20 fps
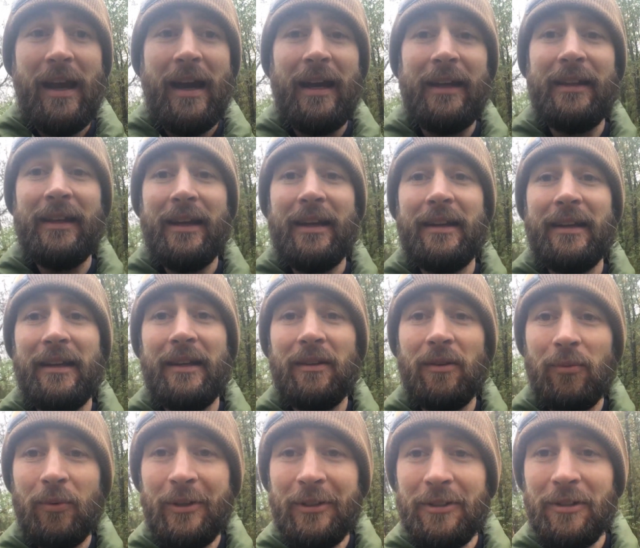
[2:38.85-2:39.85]
and then in
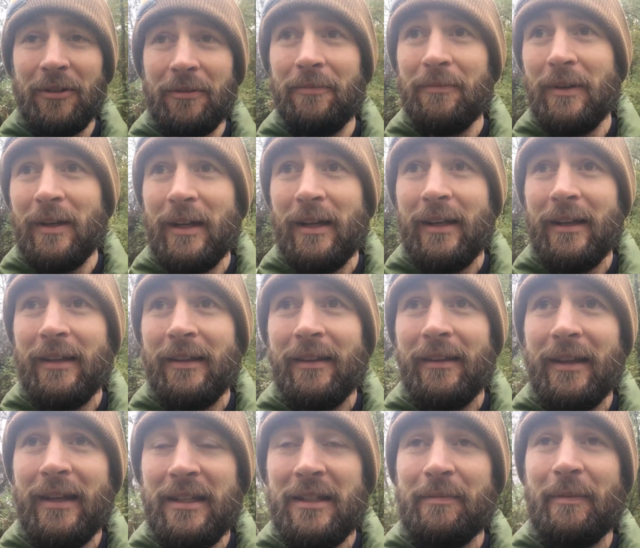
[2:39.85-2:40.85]
the winter
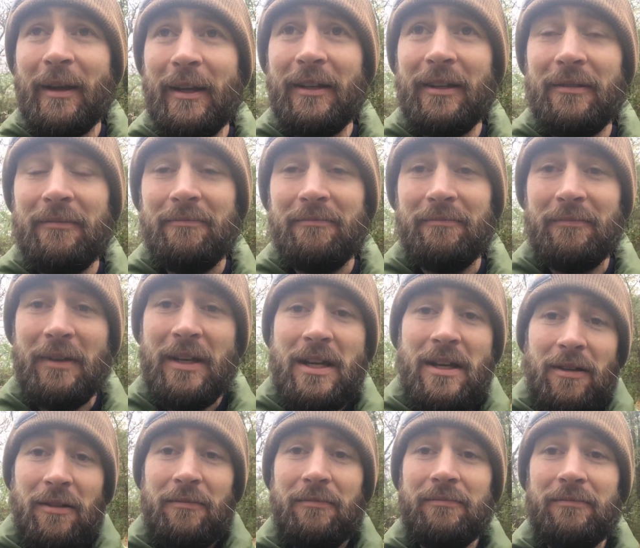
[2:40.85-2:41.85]
they spend it
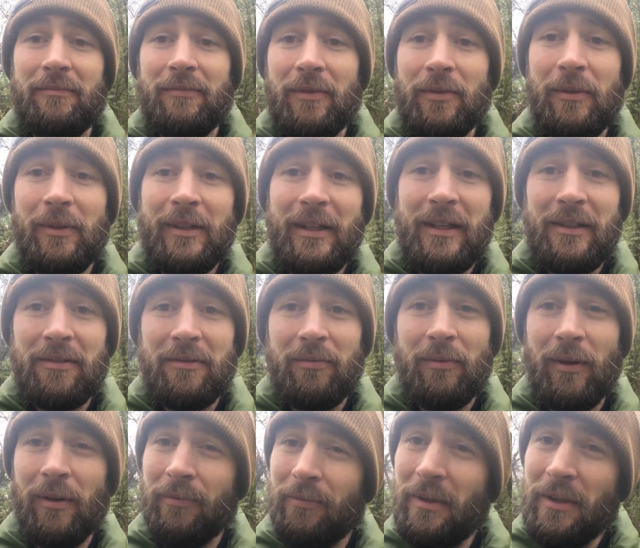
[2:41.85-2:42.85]
here with us,
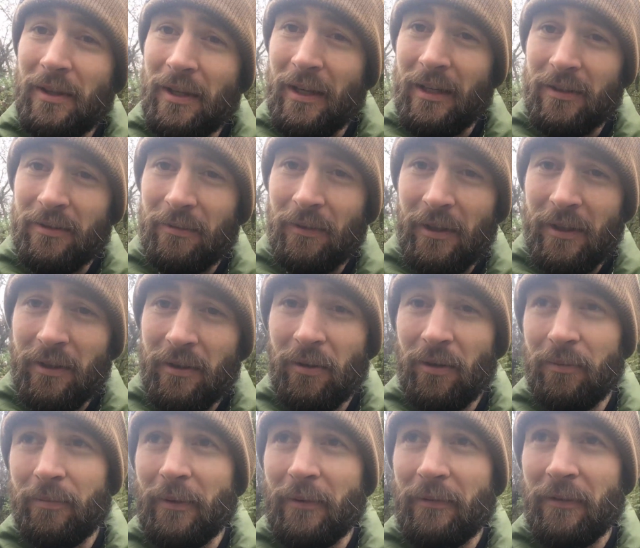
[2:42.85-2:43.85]
where we think it's really
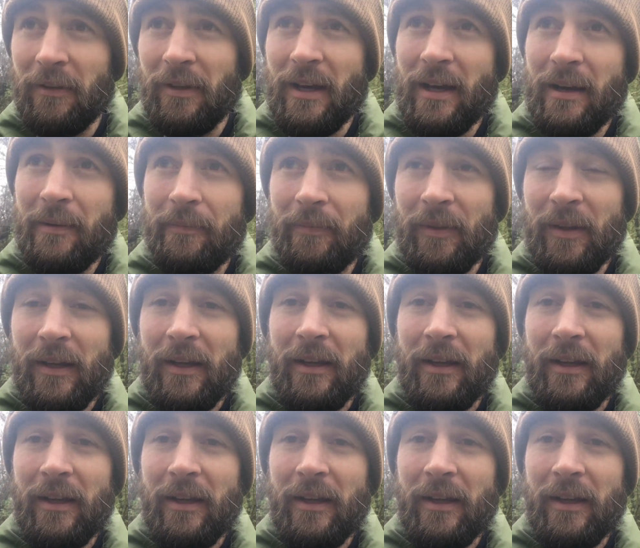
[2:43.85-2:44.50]
cold, but for them